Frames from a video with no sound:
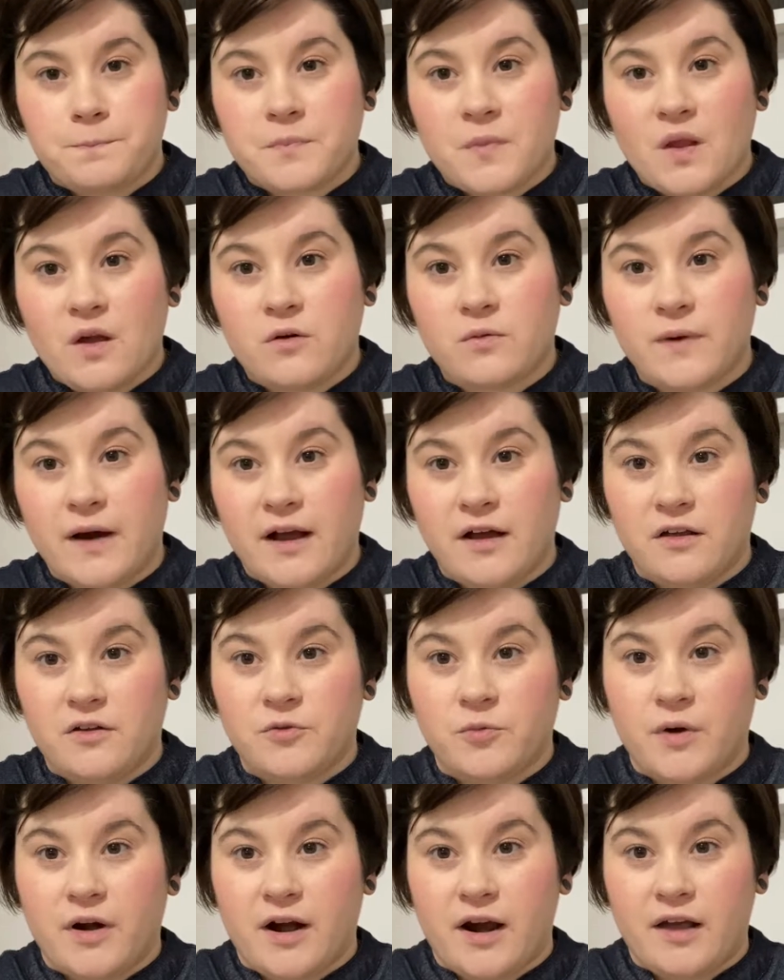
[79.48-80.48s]
around
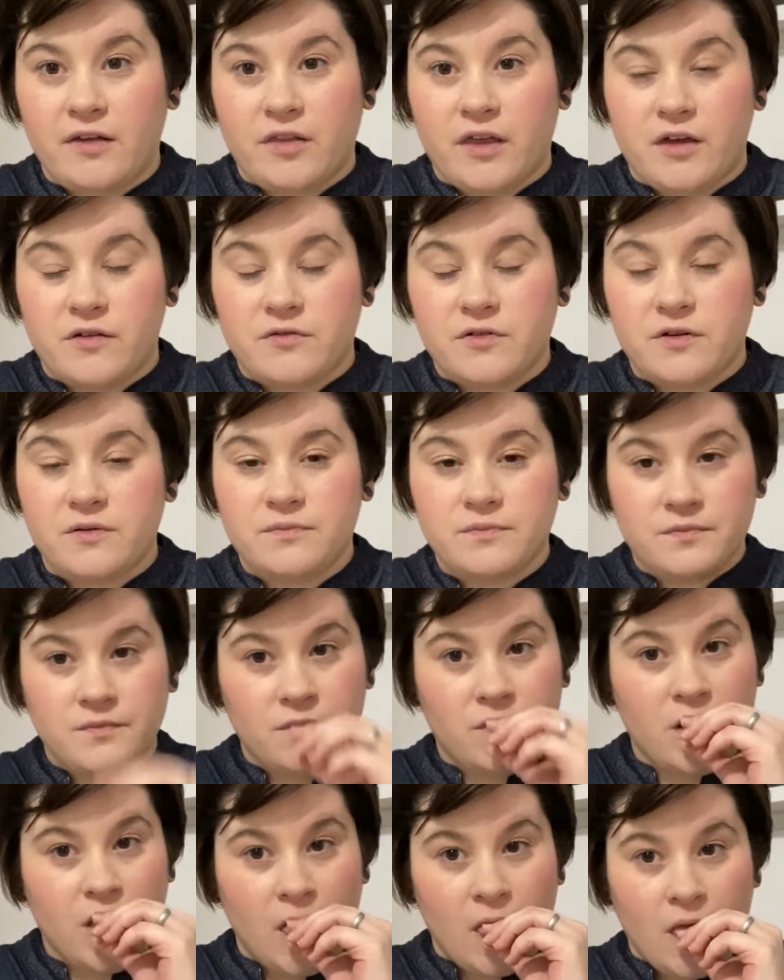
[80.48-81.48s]
where I live.
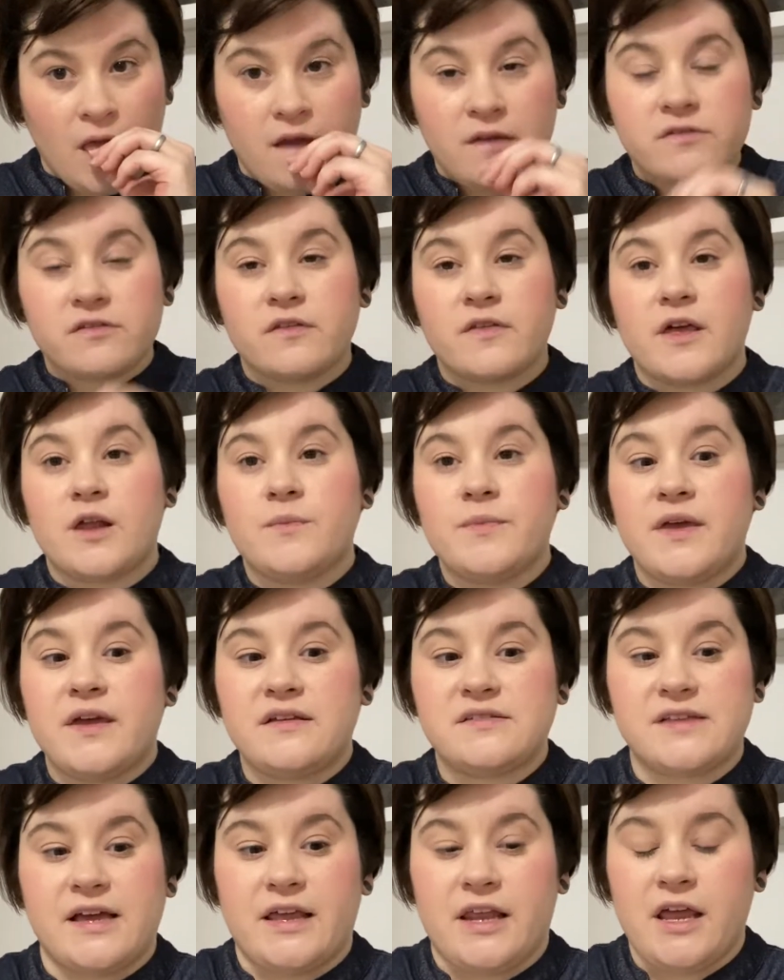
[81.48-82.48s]
So that'll be
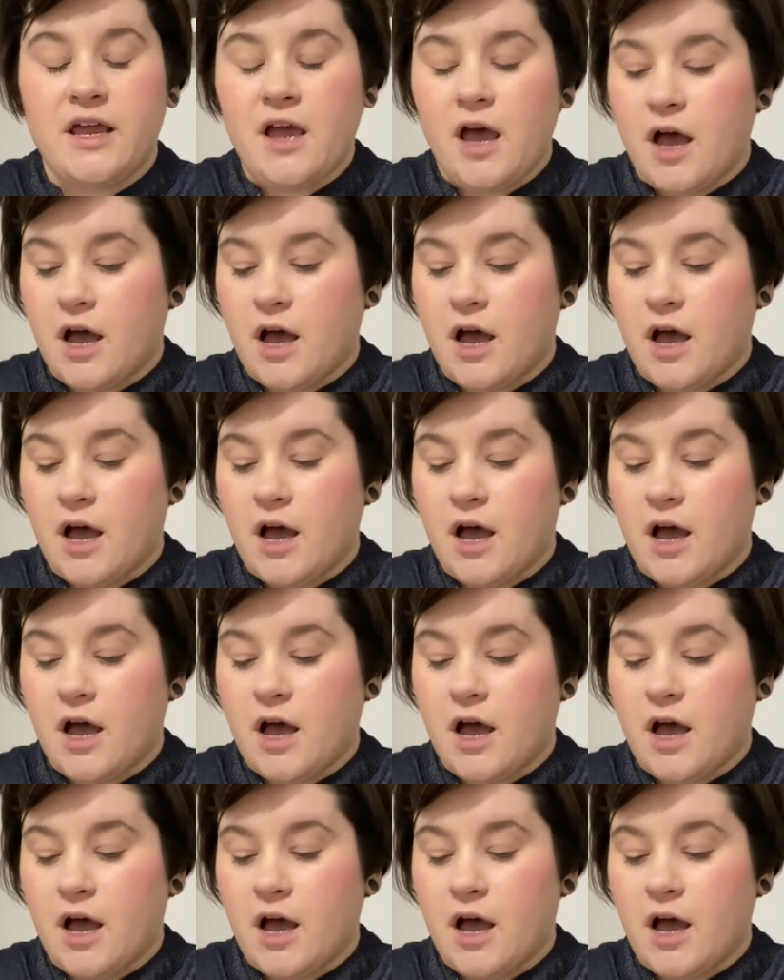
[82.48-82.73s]
exciting.